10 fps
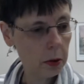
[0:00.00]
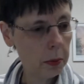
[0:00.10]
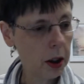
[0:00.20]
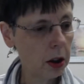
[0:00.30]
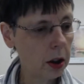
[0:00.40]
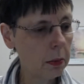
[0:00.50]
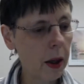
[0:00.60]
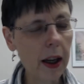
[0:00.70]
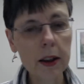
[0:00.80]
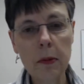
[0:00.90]
would be a good
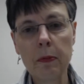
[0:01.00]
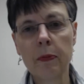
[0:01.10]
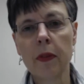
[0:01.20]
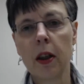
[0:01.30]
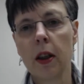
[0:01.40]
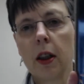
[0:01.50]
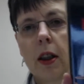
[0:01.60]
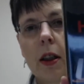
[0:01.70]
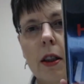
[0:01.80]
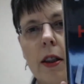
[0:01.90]
bet.
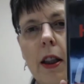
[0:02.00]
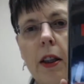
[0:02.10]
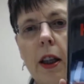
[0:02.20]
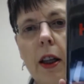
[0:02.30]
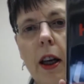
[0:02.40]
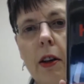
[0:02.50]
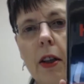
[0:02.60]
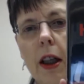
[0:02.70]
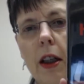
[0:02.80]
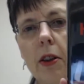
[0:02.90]
Cynthia
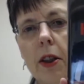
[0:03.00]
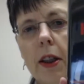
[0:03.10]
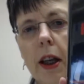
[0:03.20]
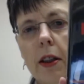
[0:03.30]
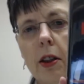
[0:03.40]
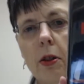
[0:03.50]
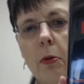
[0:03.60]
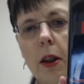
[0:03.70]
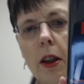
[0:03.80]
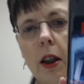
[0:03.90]
Harrod-Eagles has a new
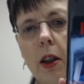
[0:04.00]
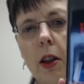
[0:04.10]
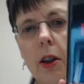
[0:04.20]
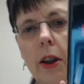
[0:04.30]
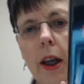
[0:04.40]
one called